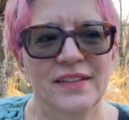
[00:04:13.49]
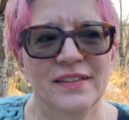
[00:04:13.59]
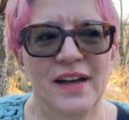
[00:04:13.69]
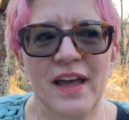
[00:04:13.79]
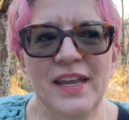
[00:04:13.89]

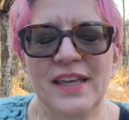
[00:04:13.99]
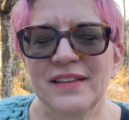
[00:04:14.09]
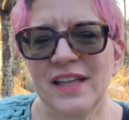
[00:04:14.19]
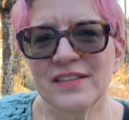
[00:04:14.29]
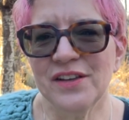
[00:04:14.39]
honey,
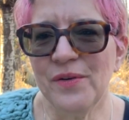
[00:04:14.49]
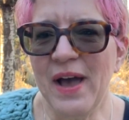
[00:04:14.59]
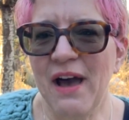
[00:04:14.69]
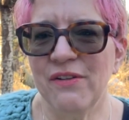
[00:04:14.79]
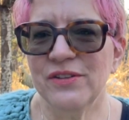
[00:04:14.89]
let's go
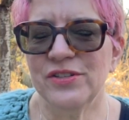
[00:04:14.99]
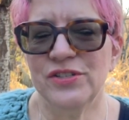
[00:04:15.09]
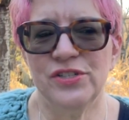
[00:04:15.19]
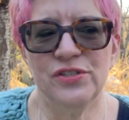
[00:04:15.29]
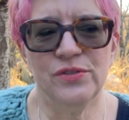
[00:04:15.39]
out
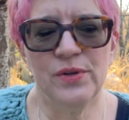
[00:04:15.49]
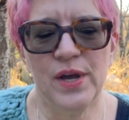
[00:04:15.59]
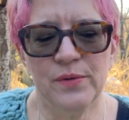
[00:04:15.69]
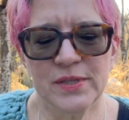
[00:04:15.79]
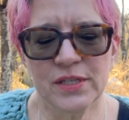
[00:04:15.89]
to,
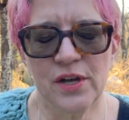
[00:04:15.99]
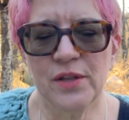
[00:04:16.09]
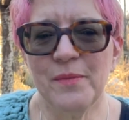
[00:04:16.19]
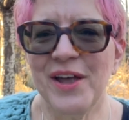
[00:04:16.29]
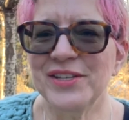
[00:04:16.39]
what's it
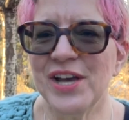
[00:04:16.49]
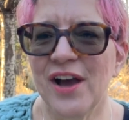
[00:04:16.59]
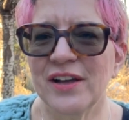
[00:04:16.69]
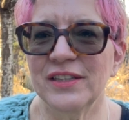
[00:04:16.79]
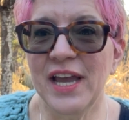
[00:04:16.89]
called?
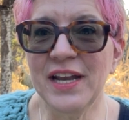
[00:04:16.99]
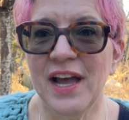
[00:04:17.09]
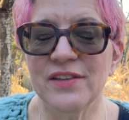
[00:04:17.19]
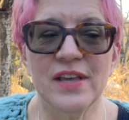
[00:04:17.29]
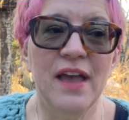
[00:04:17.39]
Montauk
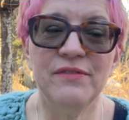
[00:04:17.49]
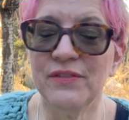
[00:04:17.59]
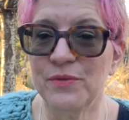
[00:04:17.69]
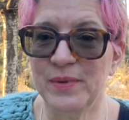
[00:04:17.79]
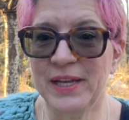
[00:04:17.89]
Lighthouse. I have
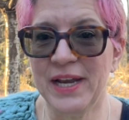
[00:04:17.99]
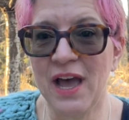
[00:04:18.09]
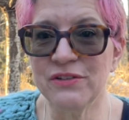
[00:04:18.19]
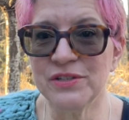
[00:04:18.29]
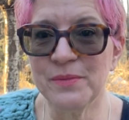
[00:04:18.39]
never been
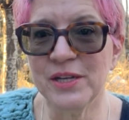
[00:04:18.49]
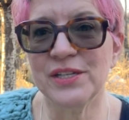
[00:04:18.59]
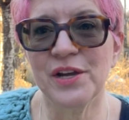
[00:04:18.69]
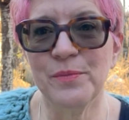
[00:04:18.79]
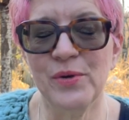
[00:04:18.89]
out to
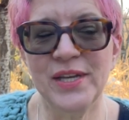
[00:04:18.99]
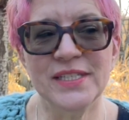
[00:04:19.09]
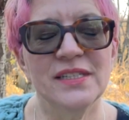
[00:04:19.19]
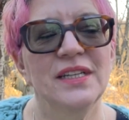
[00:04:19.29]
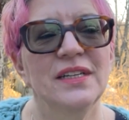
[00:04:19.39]
Montauk
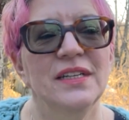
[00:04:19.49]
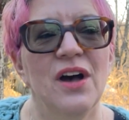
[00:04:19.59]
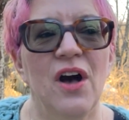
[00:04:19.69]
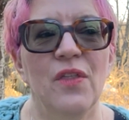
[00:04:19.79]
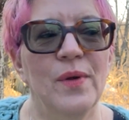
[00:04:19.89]
Point,
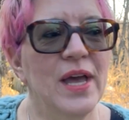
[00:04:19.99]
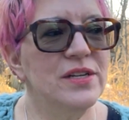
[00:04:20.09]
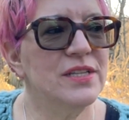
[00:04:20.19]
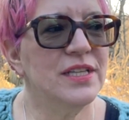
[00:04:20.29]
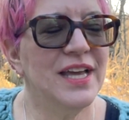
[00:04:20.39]
all the way out
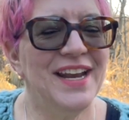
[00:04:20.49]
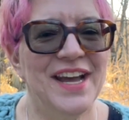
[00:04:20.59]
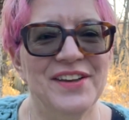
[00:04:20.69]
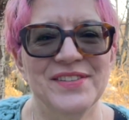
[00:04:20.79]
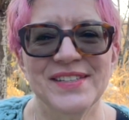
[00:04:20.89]
to the
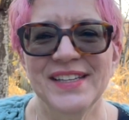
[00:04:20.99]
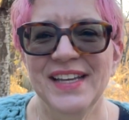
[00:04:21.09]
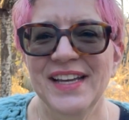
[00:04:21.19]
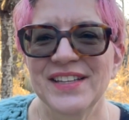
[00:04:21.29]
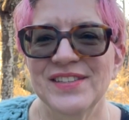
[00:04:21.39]
lighthouse.
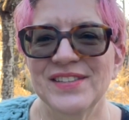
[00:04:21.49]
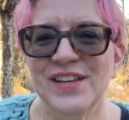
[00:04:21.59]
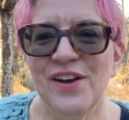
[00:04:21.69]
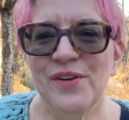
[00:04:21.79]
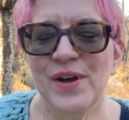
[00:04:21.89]

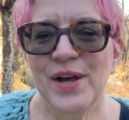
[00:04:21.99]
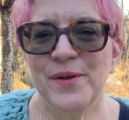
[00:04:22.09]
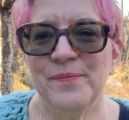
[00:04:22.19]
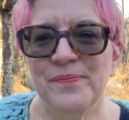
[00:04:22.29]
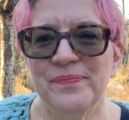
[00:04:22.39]

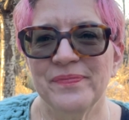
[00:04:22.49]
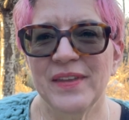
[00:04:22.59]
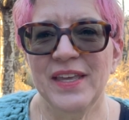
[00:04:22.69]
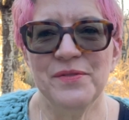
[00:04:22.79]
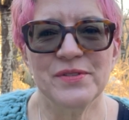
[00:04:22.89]
So
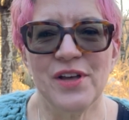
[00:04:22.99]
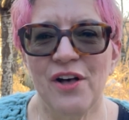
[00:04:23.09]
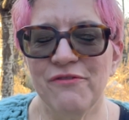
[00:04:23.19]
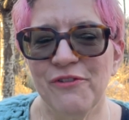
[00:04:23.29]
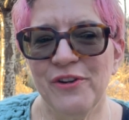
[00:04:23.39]
he was
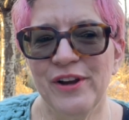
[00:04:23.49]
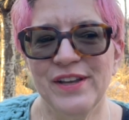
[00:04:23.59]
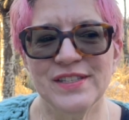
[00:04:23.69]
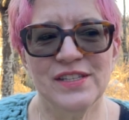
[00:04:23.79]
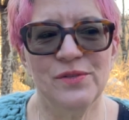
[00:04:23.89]
all for
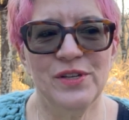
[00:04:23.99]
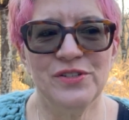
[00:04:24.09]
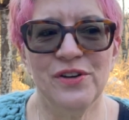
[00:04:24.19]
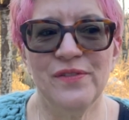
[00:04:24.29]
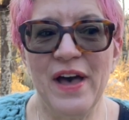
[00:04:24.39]
it. So we
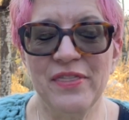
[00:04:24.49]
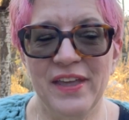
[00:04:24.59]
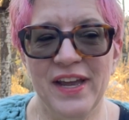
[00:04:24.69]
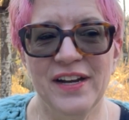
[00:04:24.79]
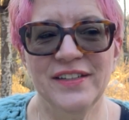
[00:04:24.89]
drove out
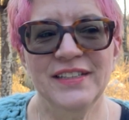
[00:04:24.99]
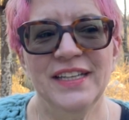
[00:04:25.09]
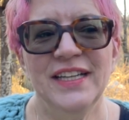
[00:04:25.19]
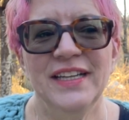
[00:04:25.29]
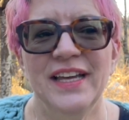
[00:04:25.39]
there,
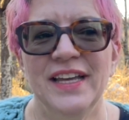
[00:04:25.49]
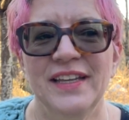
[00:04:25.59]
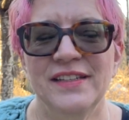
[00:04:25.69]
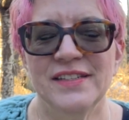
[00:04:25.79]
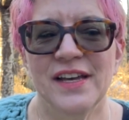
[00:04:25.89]

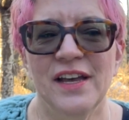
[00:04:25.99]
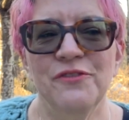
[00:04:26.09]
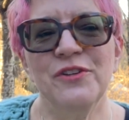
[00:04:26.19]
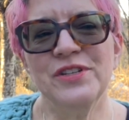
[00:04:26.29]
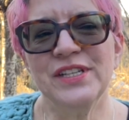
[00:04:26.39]
and
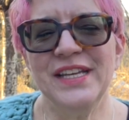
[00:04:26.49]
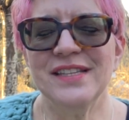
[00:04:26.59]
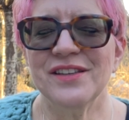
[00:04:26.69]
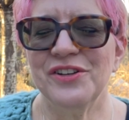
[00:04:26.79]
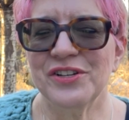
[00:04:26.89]
unfortunately
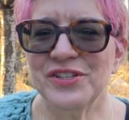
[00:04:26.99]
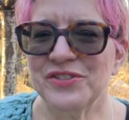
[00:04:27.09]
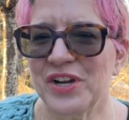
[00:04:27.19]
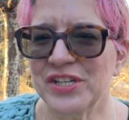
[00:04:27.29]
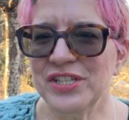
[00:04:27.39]
it's under
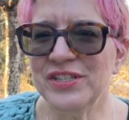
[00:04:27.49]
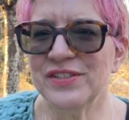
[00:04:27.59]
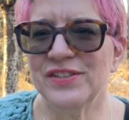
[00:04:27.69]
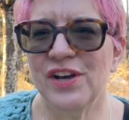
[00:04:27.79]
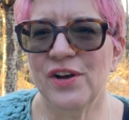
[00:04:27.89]
construction,
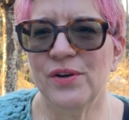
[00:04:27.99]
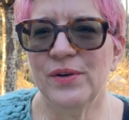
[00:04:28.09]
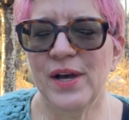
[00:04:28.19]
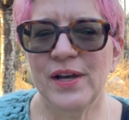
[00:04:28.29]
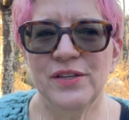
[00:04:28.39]

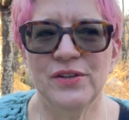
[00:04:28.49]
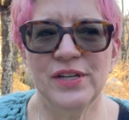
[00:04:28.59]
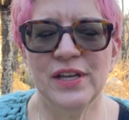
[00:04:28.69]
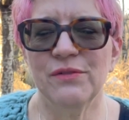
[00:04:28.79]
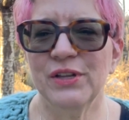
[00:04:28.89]
so you
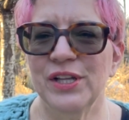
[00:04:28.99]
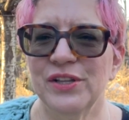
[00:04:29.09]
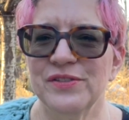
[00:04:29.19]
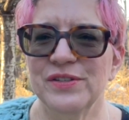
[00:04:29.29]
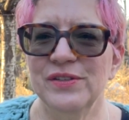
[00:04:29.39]
couldn't get really
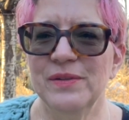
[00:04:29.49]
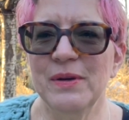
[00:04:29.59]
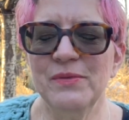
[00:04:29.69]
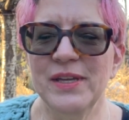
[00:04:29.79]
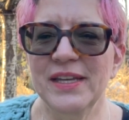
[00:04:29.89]
close to it,
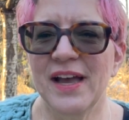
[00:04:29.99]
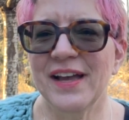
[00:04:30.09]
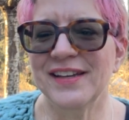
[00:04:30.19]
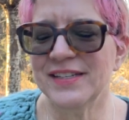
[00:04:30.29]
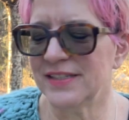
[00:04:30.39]
but I
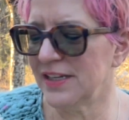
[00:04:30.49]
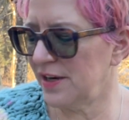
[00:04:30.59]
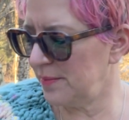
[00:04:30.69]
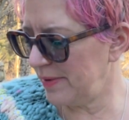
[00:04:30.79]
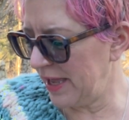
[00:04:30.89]
got to sit
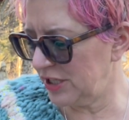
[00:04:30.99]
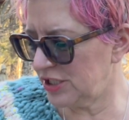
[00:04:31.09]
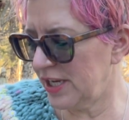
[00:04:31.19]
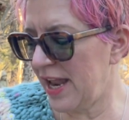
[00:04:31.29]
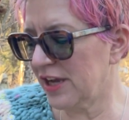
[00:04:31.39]
on a
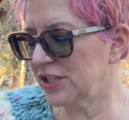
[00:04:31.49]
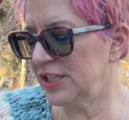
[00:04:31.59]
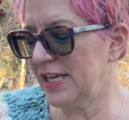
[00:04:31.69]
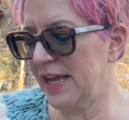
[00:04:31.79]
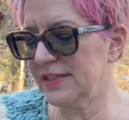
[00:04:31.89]
bench, and
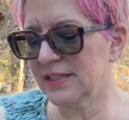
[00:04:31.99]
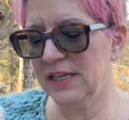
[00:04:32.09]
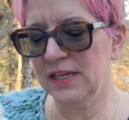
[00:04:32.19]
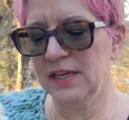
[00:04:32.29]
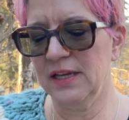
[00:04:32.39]
actually, yes,
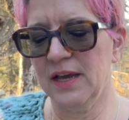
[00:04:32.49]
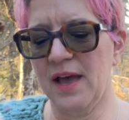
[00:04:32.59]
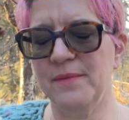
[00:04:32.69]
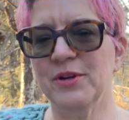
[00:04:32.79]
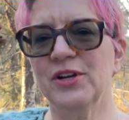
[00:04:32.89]

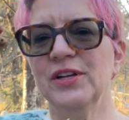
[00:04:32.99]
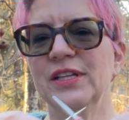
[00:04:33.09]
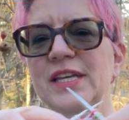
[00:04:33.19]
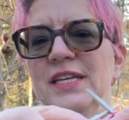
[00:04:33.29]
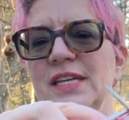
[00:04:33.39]
I'm
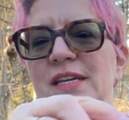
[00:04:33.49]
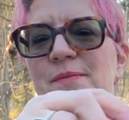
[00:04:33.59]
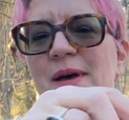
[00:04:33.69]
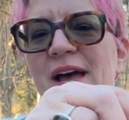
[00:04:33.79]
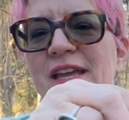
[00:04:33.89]
currently knitting
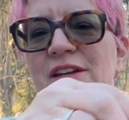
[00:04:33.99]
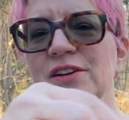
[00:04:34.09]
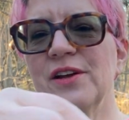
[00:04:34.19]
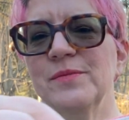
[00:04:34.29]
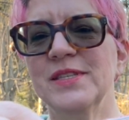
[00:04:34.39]
my Here
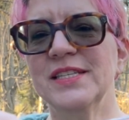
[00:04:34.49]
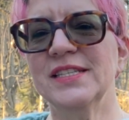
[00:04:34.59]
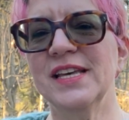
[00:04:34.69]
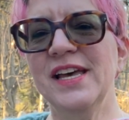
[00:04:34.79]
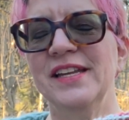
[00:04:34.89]
Comes the
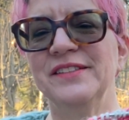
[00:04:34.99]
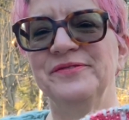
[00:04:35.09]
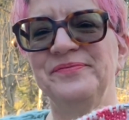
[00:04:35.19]
Sun.